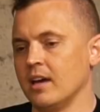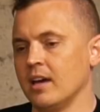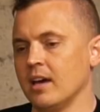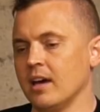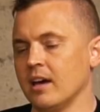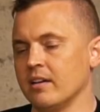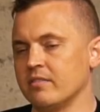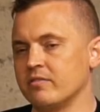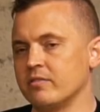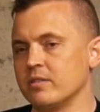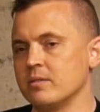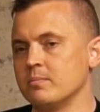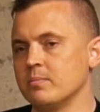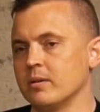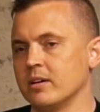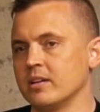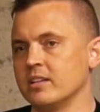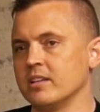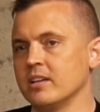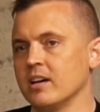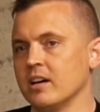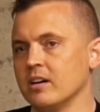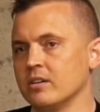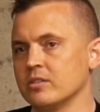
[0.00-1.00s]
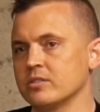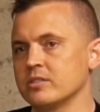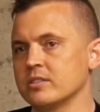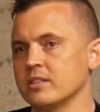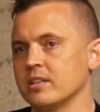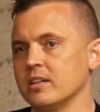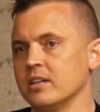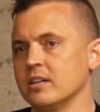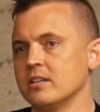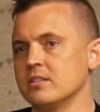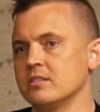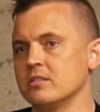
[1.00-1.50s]
everybody else
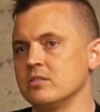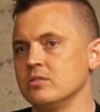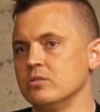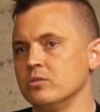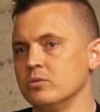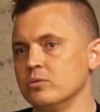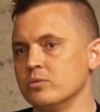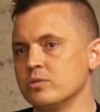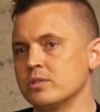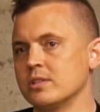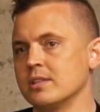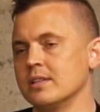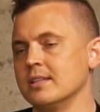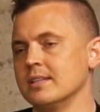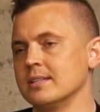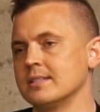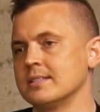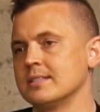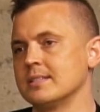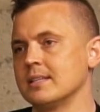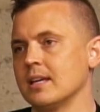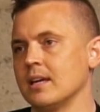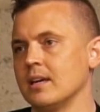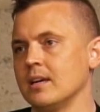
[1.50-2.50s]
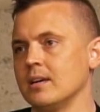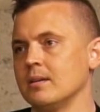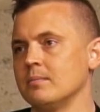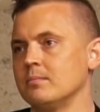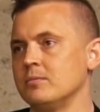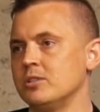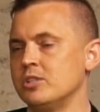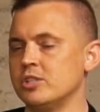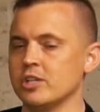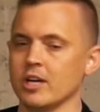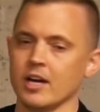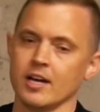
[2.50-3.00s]
has used the
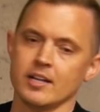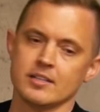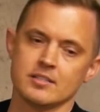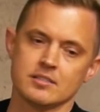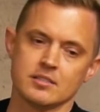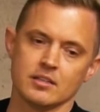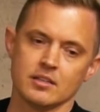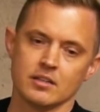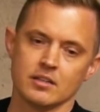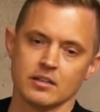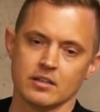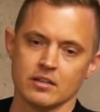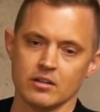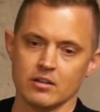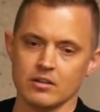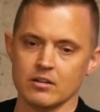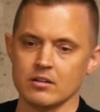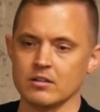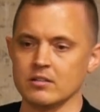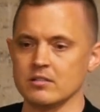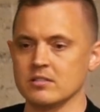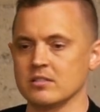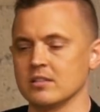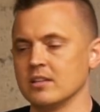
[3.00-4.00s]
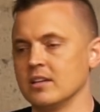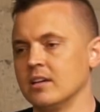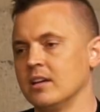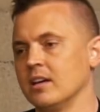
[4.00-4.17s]
same jets and cars